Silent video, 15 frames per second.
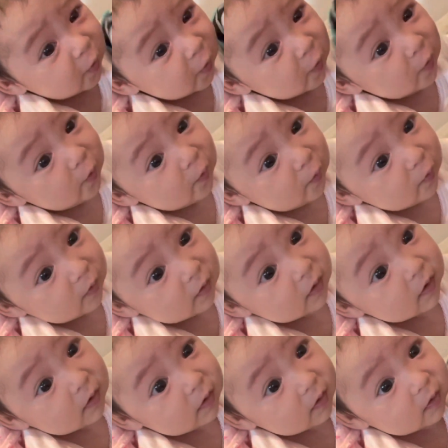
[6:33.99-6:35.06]
Man.
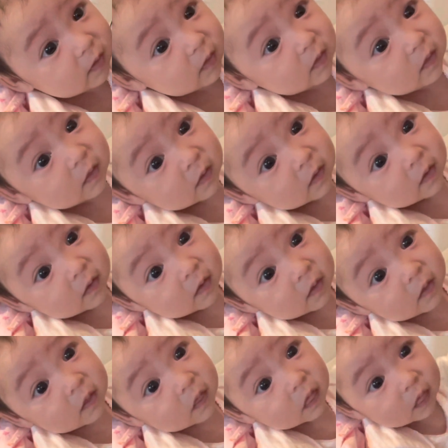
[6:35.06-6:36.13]
Oh, are you
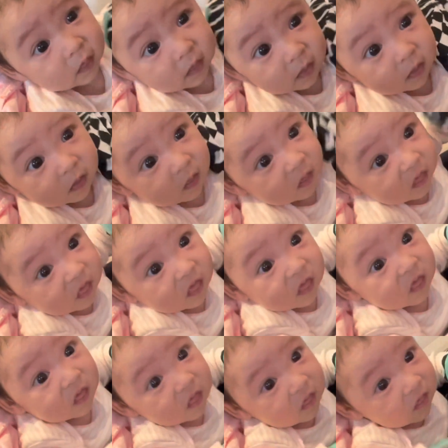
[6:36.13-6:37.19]
looking at yourself in the
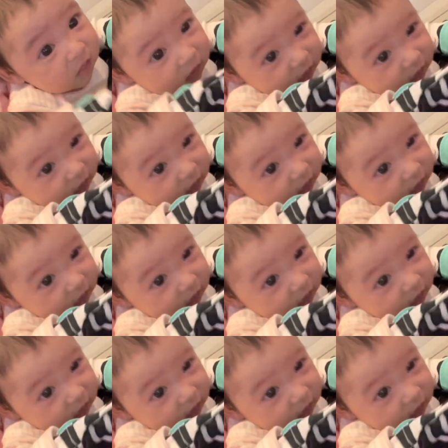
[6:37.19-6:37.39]
camera?